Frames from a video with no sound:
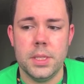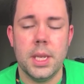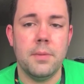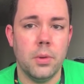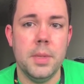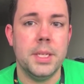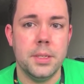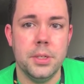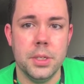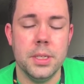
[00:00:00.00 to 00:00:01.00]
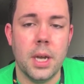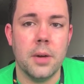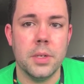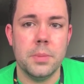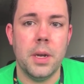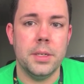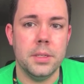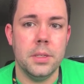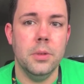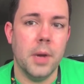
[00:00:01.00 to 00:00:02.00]
several messages not
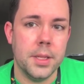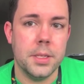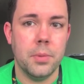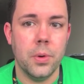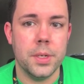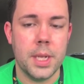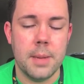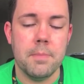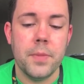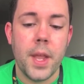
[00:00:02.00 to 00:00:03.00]
responded to by the support team.